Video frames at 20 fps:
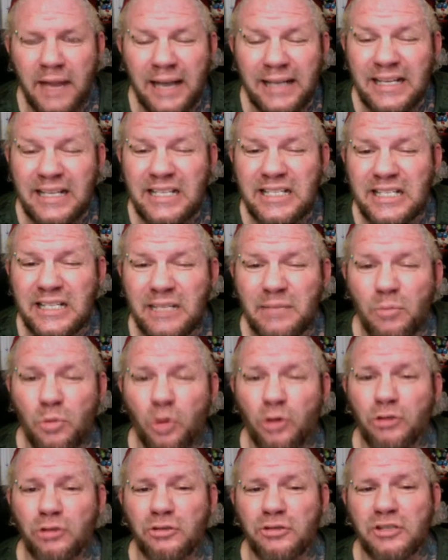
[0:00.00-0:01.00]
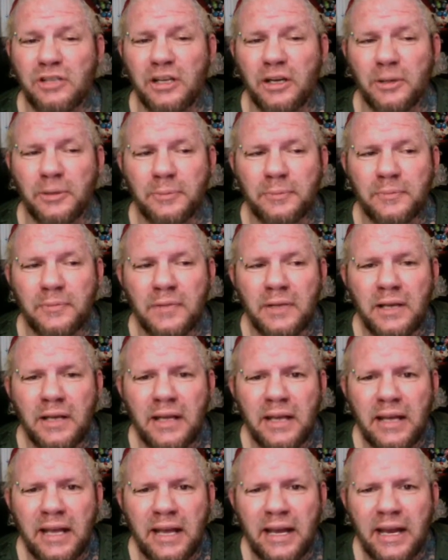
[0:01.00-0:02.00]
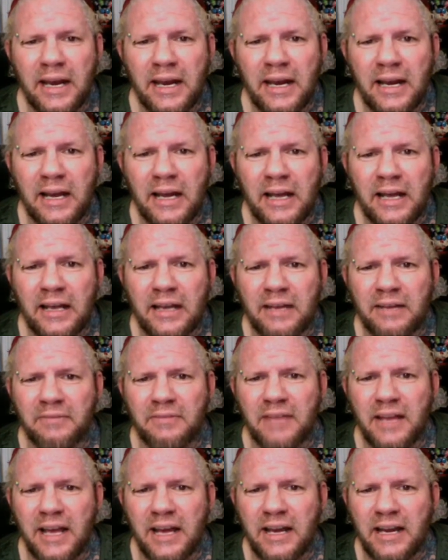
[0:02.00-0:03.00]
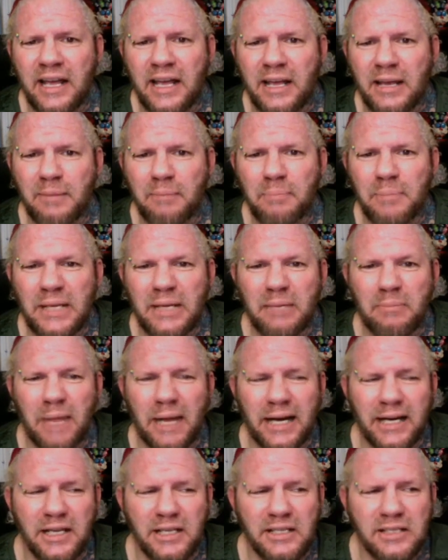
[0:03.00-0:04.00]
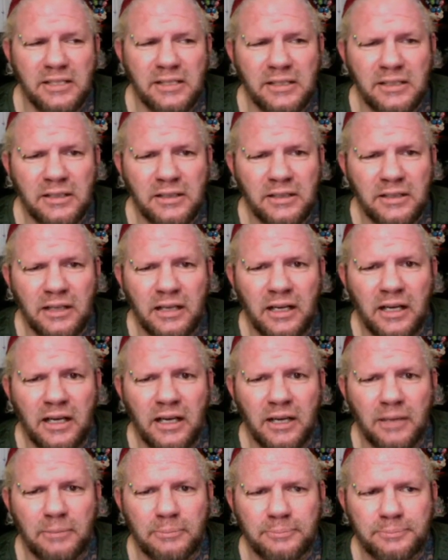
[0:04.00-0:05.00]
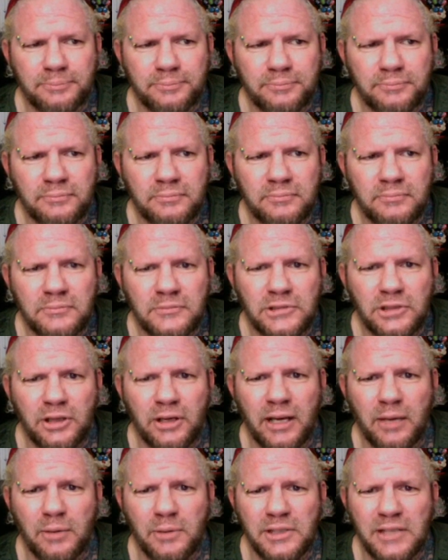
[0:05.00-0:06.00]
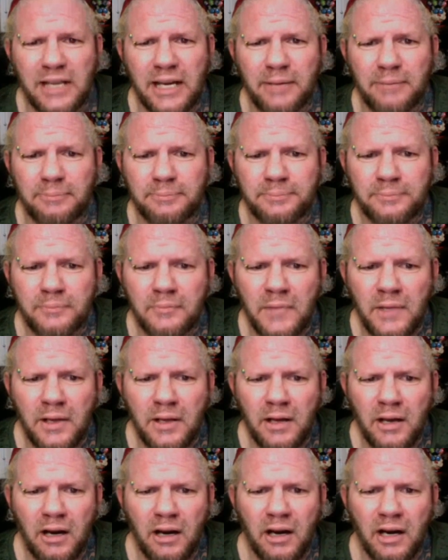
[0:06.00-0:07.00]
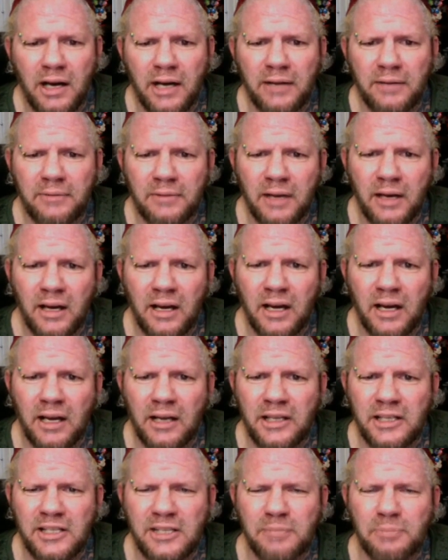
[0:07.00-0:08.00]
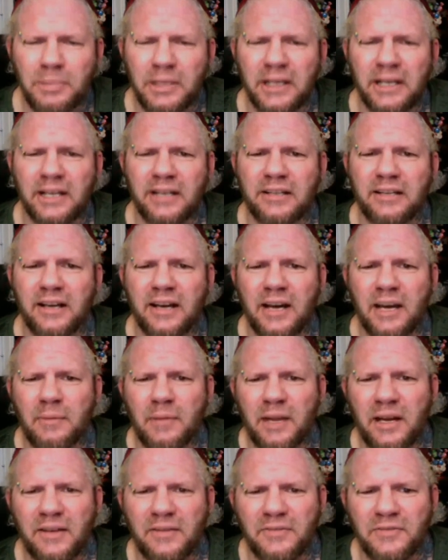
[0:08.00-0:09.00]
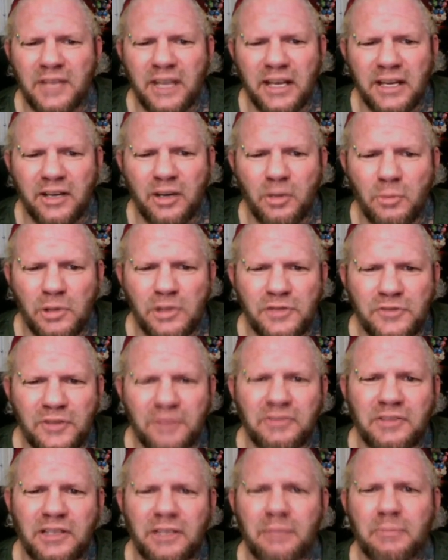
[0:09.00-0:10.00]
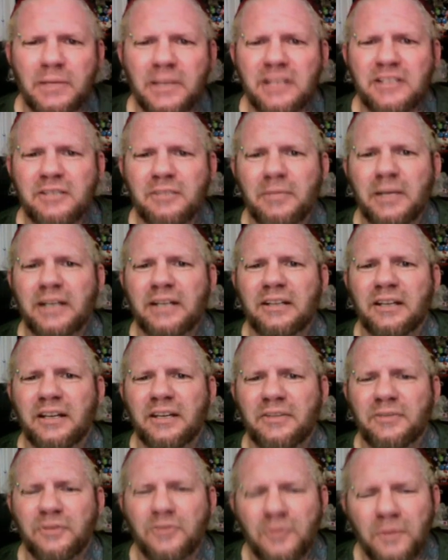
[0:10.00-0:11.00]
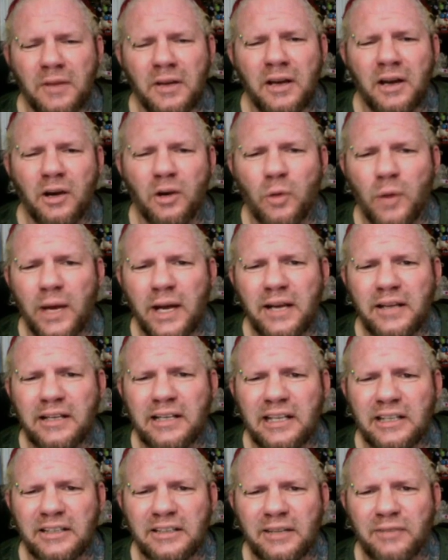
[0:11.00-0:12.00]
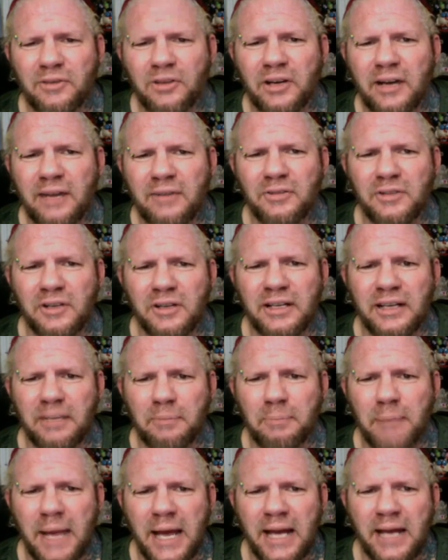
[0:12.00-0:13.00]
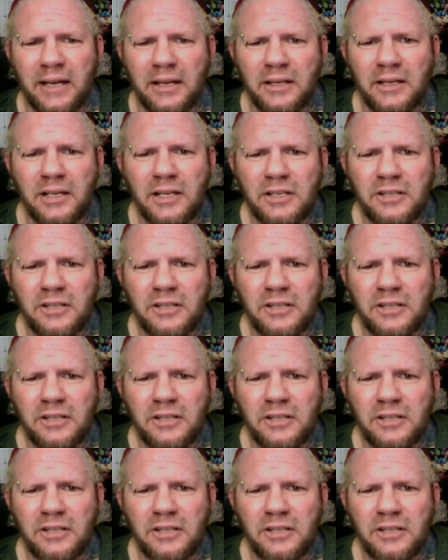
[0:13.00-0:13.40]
I did see Immortals, though, and I give that a B-. So that was that. All right, this is plenty of time. I've taken almost 15 minutes of my life away that I'll never ever get back.